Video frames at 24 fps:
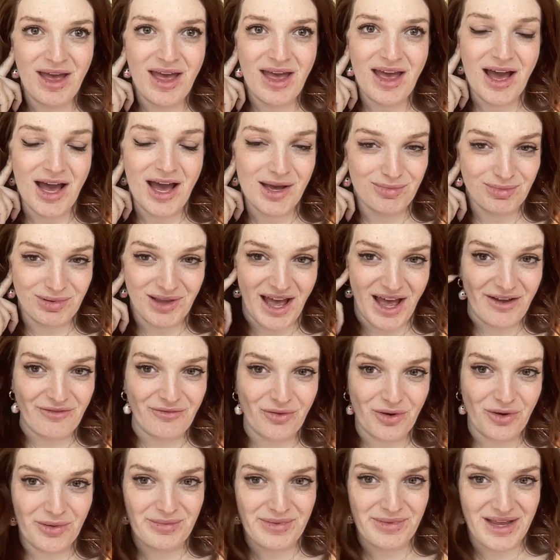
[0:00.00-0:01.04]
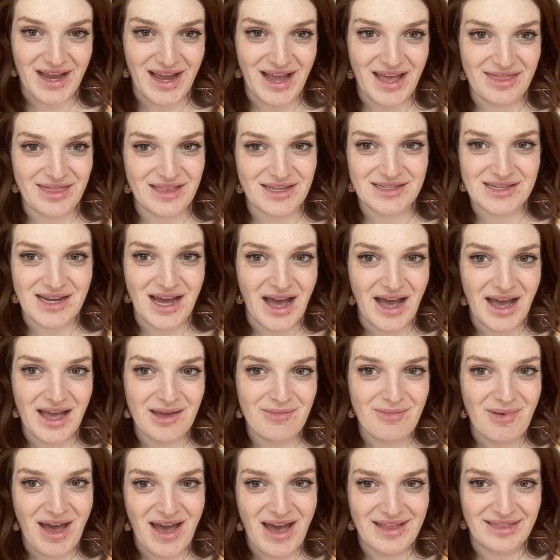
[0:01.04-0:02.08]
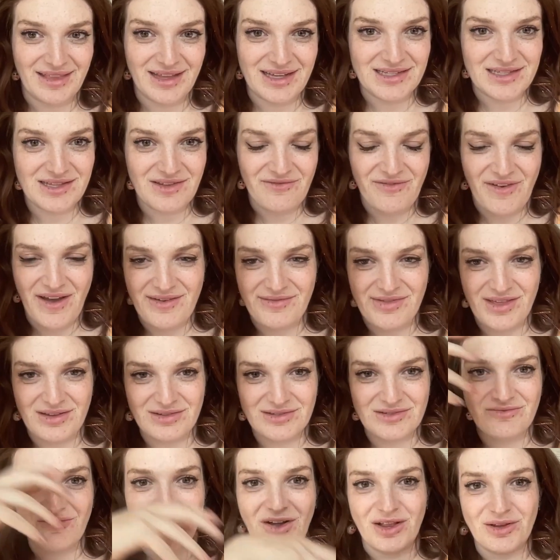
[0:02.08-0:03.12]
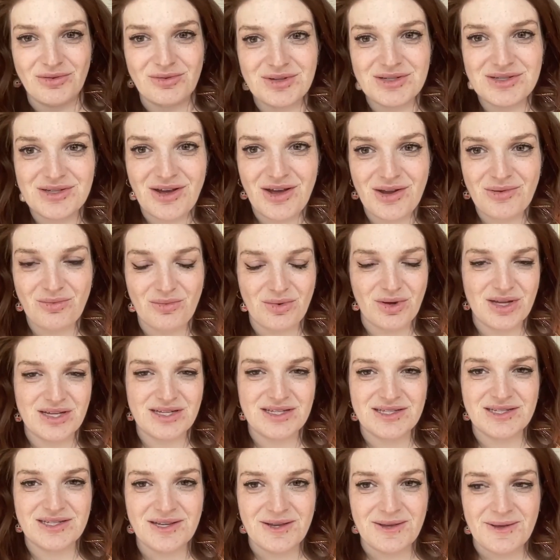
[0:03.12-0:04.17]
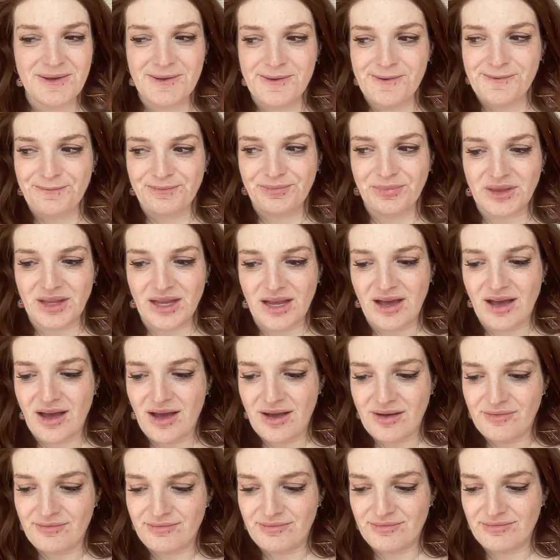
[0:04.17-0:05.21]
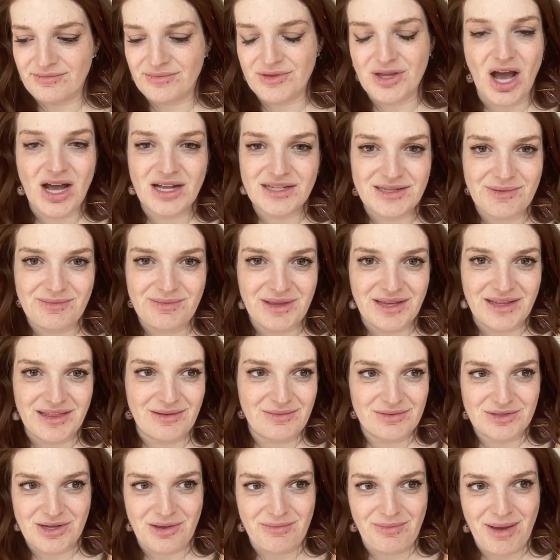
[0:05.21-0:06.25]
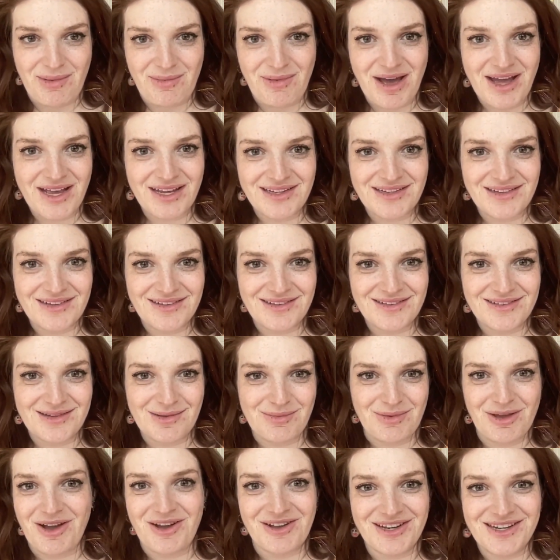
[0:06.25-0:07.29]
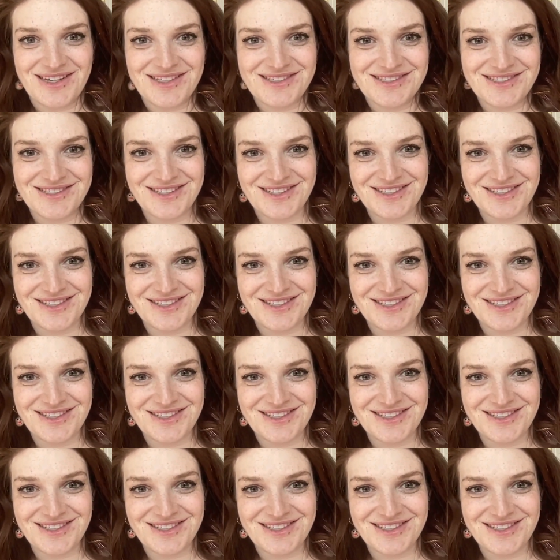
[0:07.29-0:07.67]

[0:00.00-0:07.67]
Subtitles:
a platform that I at the time had less than 5,000 followers on, was not something that was on my mind, to be honest.